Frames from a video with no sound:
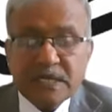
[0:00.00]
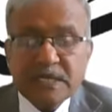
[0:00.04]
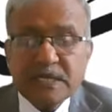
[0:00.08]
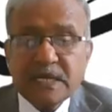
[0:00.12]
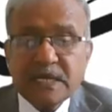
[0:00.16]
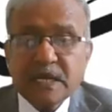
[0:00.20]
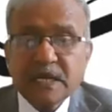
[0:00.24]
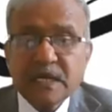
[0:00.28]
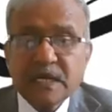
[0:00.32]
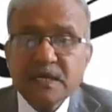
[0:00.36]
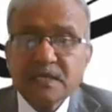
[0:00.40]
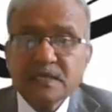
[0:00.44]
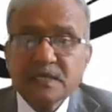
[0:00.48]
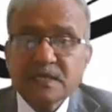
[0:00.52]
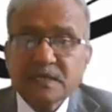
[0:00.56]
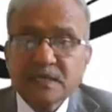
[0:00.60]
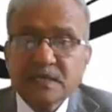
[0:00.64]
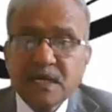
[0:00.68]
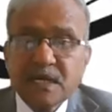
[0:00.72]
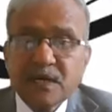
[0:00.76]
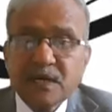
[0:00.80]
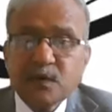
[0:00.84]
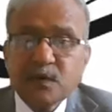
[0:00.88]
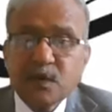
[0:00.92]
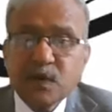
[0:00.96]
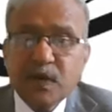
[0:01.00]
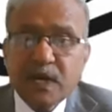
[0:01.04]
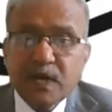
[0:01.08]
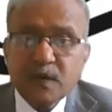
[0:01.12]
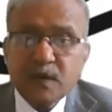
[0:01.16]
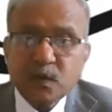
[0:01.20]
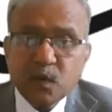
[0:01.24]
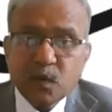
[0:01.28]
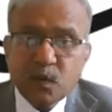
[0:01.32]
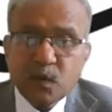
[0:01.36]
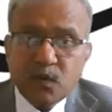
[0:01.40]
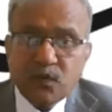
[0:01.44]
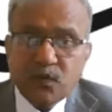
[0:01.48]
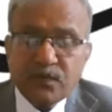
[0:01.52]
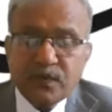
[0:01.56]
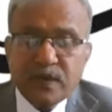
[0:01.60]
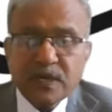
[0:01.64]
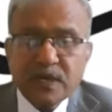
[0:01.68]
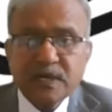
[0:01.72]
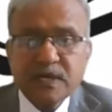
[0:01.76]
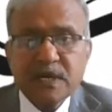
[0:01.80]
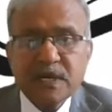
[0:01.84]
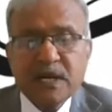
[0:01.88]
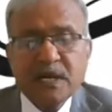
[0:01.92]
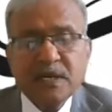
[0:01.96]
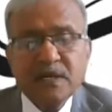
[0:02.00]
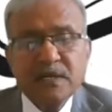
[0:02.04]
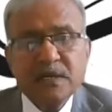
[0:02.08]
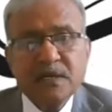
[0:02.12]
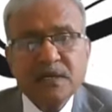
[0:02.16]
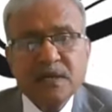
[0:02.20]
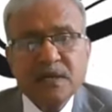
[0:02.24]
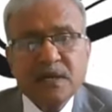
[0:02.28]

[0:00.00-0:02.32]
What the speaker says: that is, sir, do you have to go for that?